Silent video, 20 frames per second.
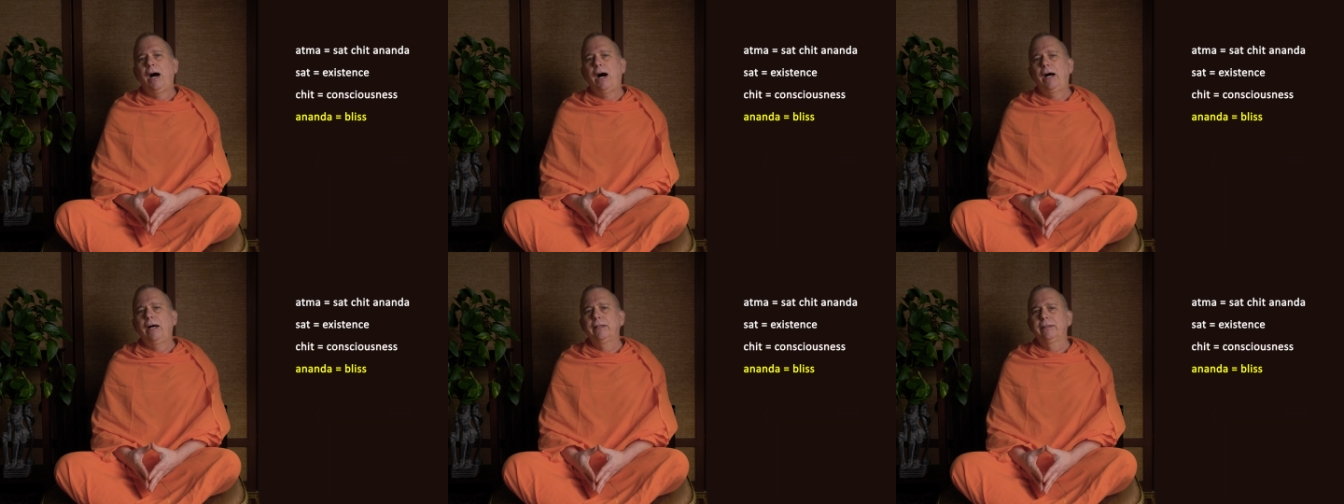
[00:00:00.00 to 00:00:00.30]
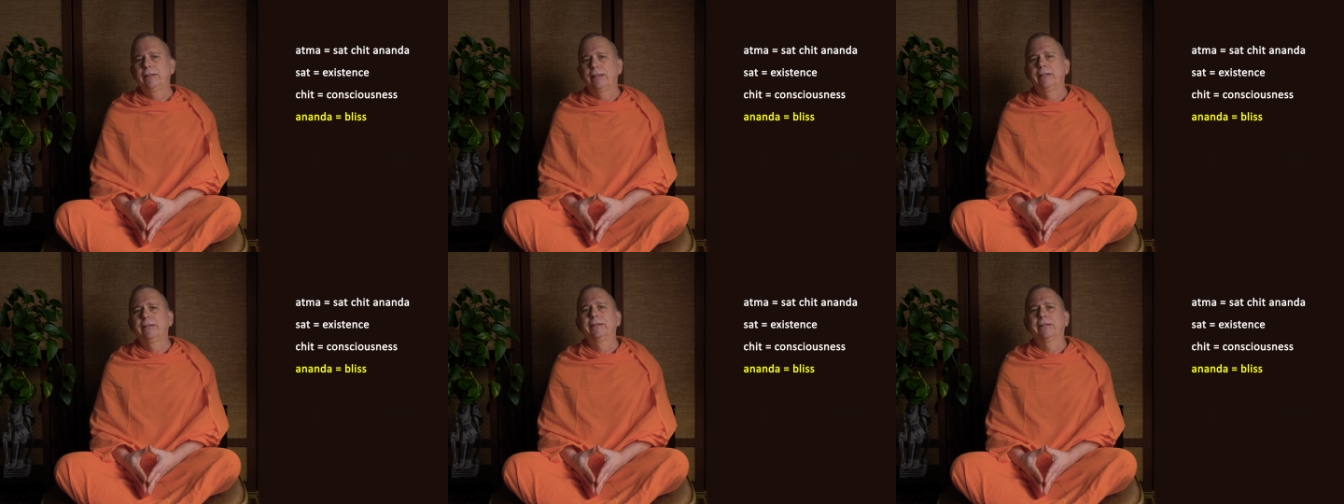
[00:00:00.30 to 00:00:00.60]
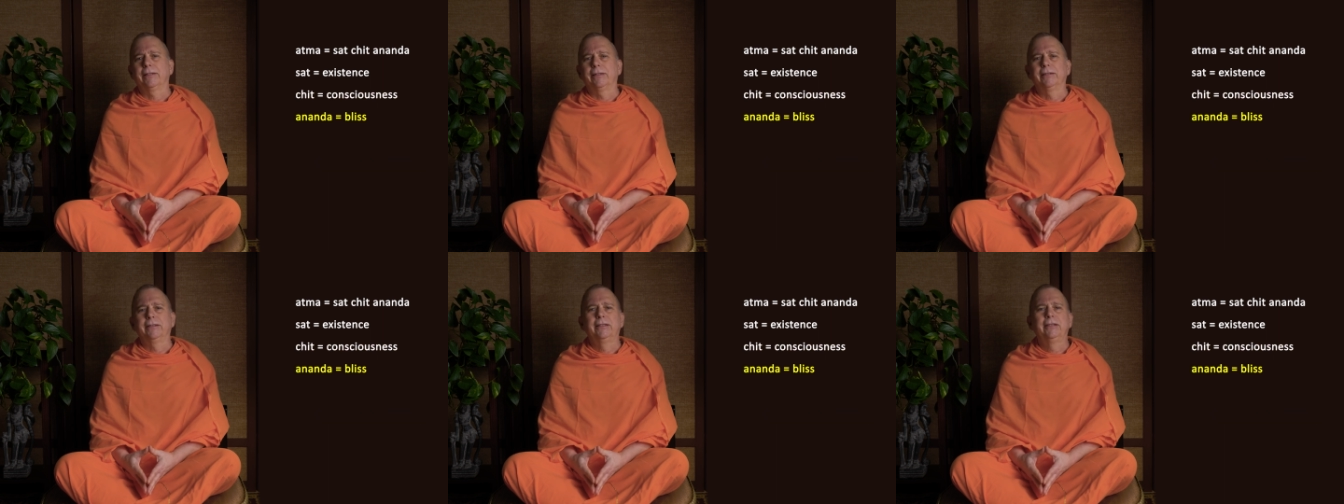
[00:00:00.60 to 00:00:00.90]

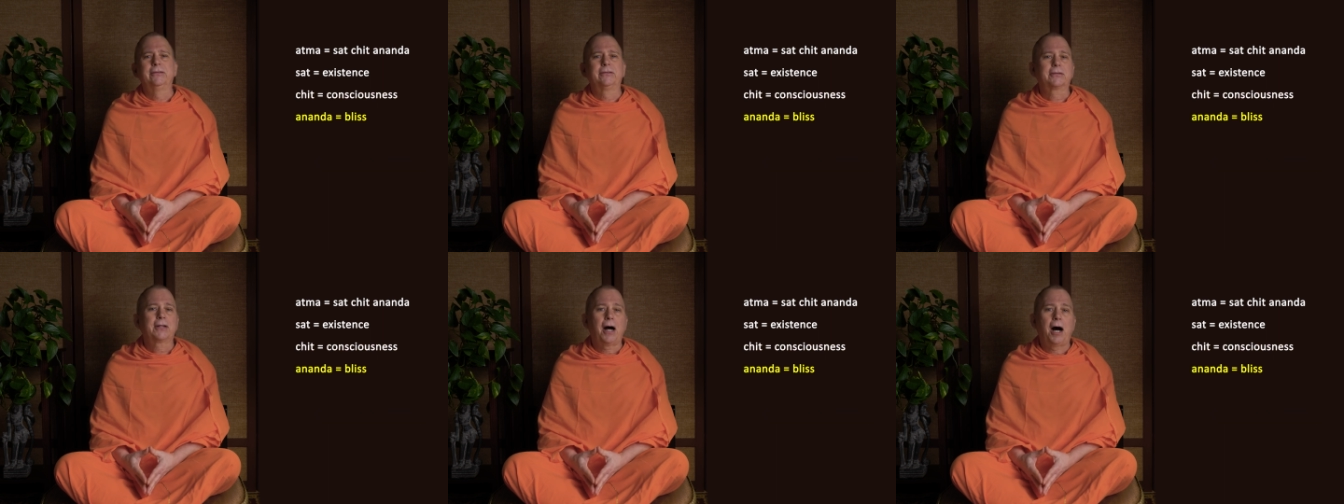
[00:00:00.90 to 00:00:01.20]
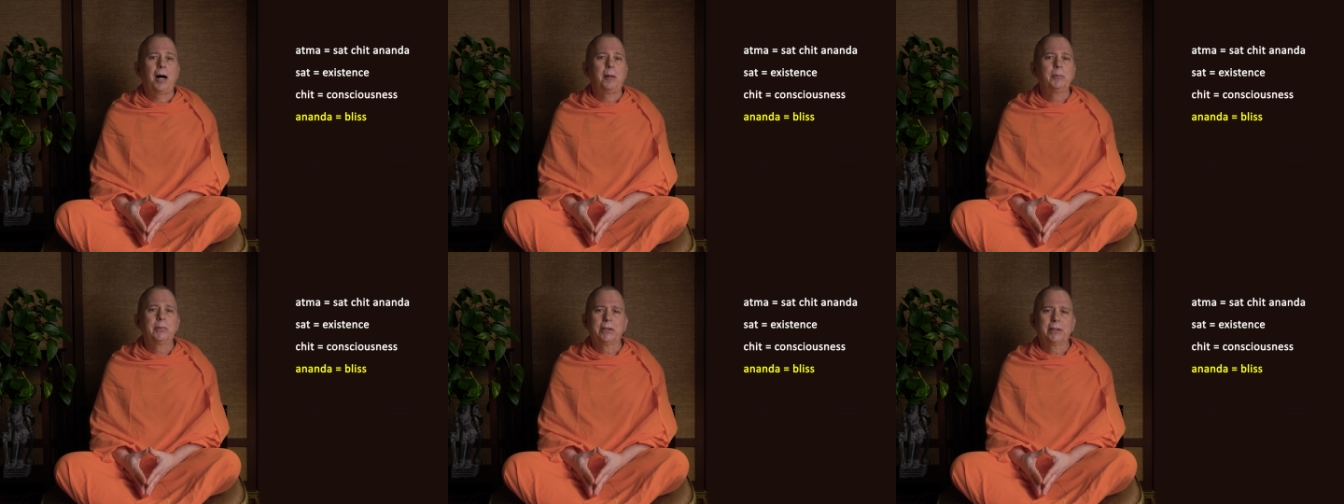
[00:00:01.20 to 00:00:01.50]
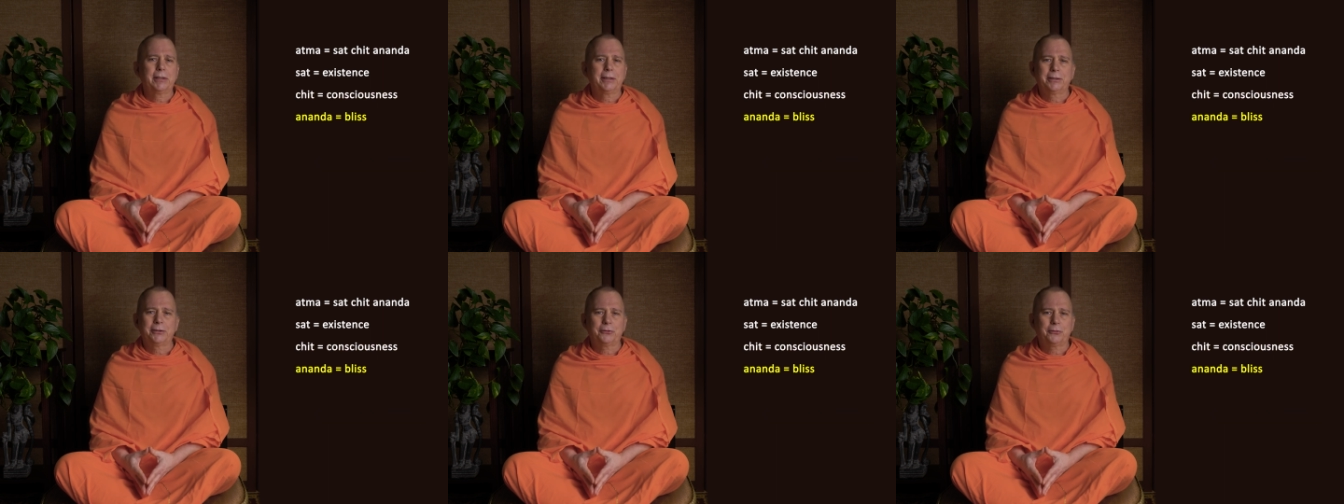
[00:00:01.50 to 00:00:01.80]
Ananda is
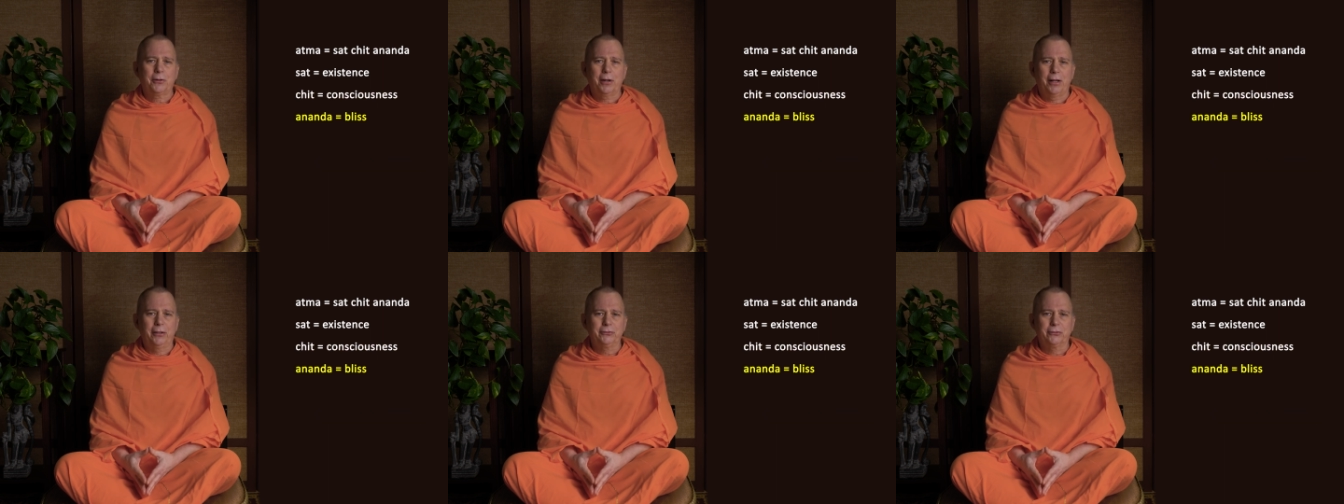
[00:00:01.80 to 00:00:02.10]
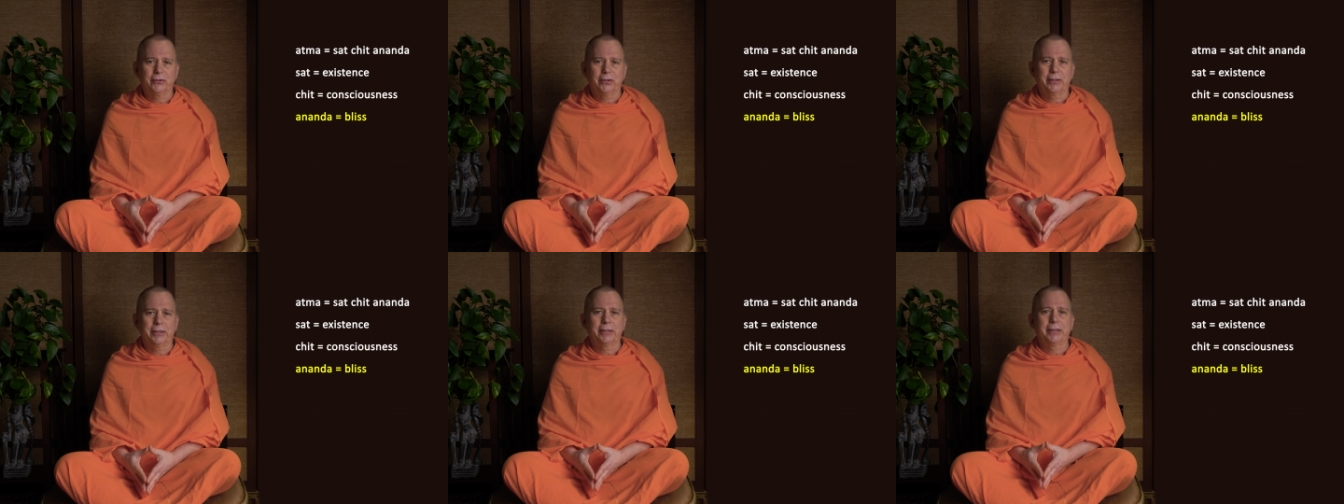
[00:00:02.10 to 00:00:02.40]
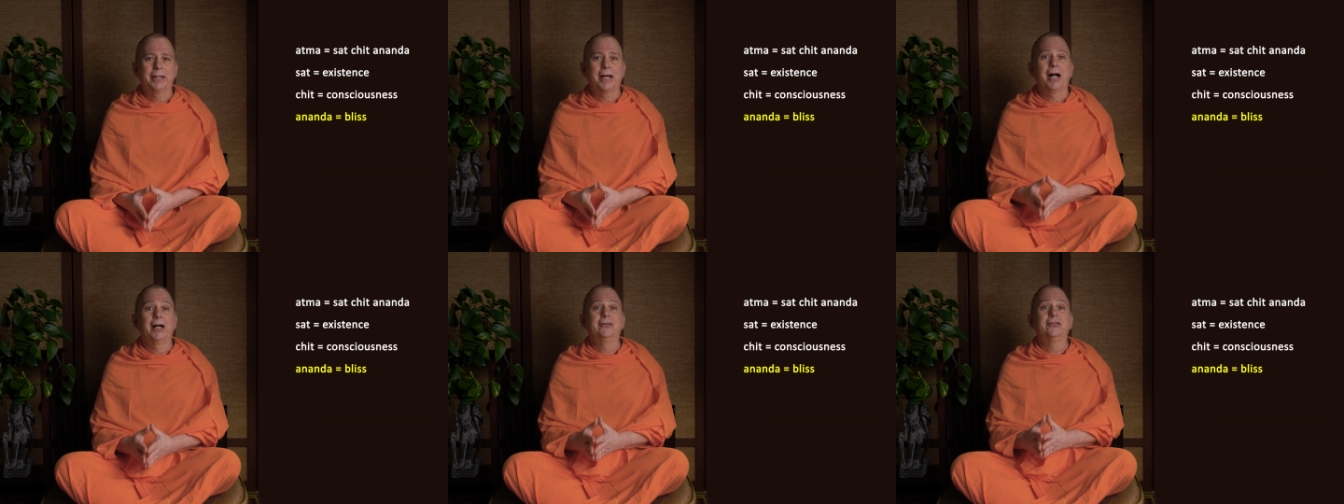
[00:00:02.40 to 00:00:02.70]
commonly
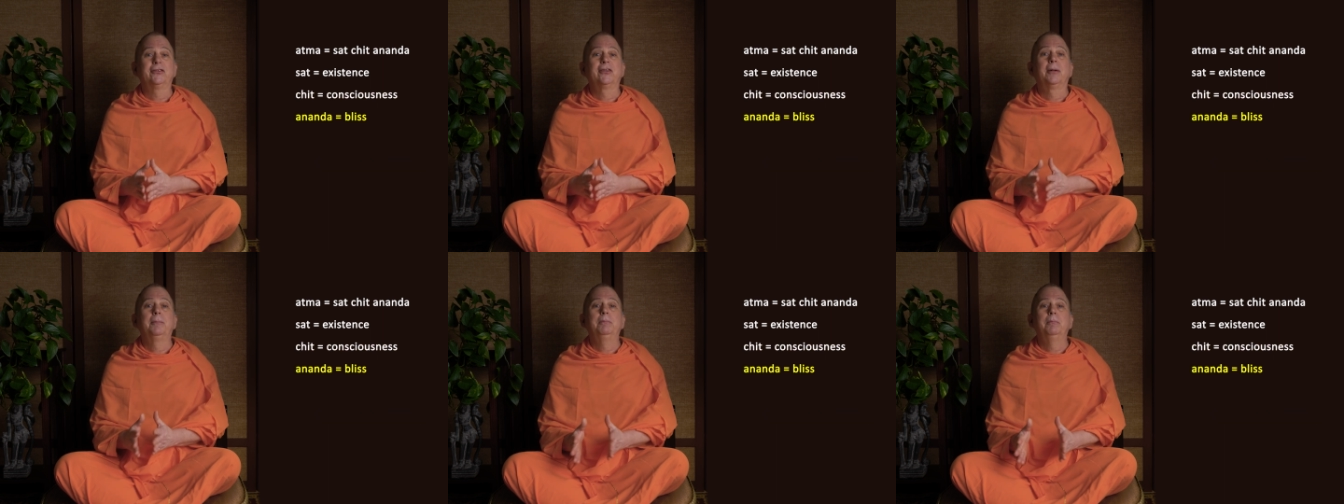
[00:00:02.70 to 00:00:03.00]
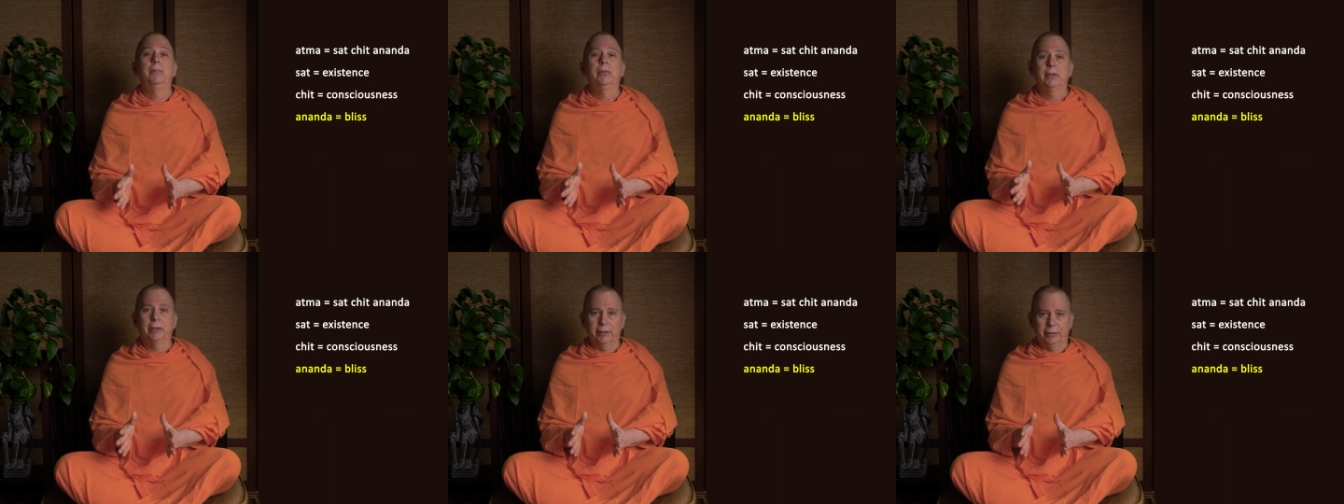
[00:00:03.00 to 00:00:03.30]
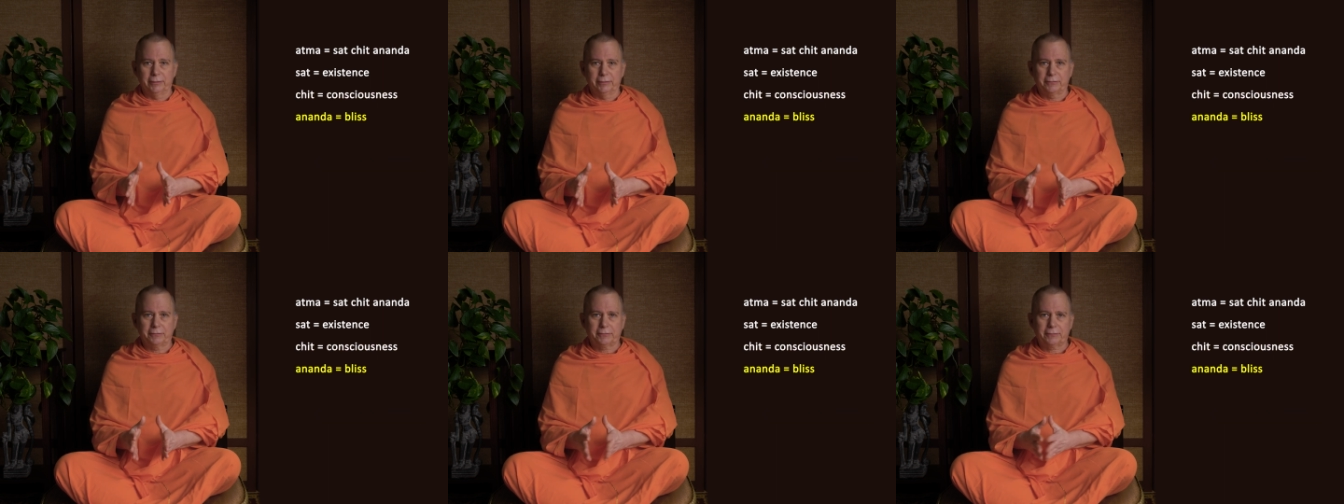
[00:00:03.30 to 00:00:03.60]
translated as
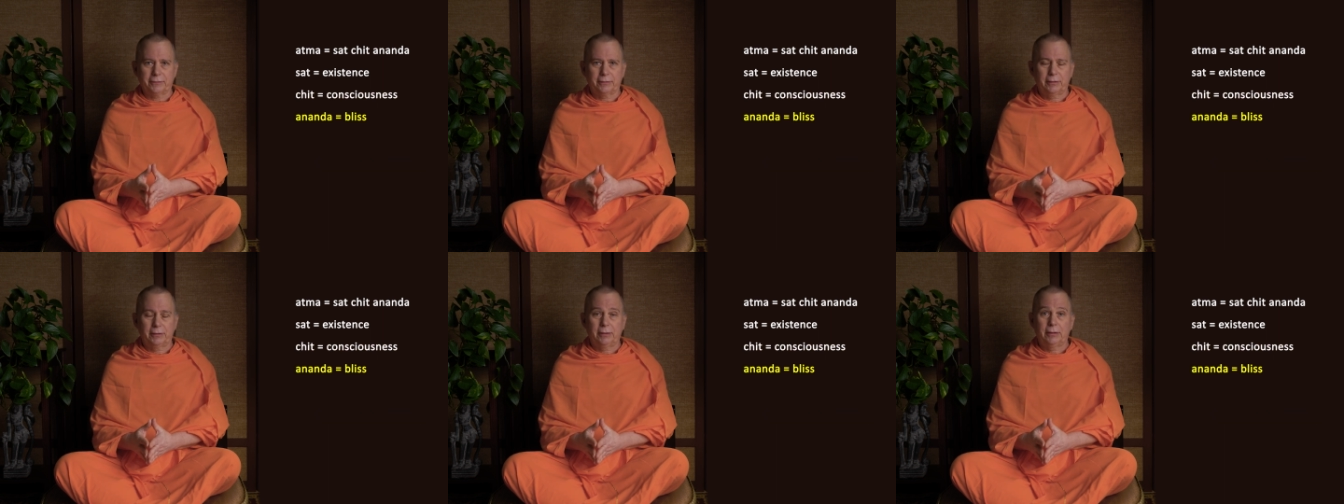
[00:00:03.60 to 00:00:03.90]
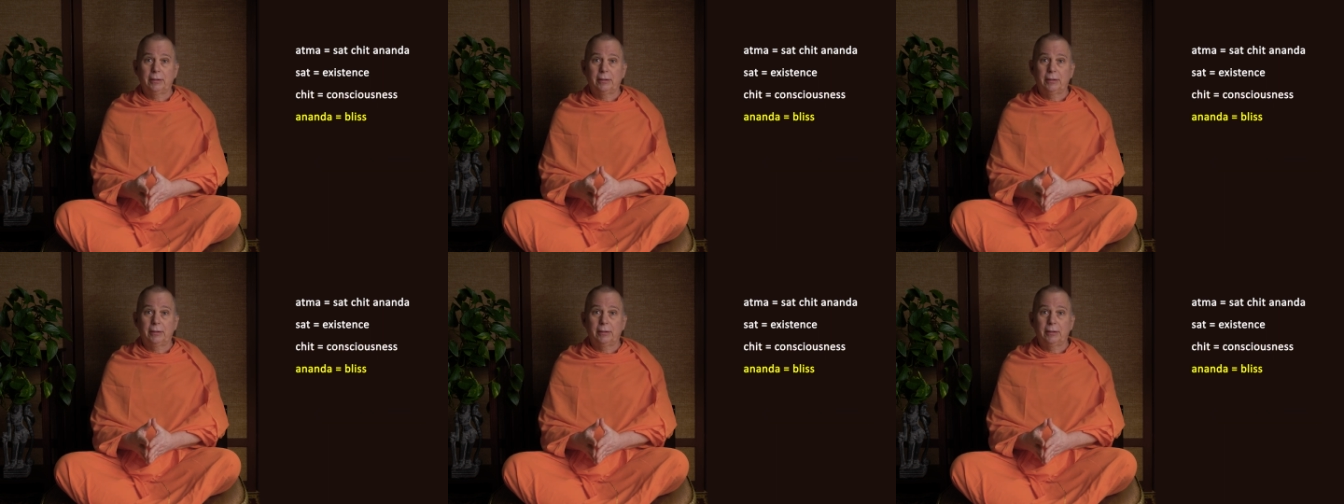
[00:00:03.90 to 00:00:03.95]
bliss,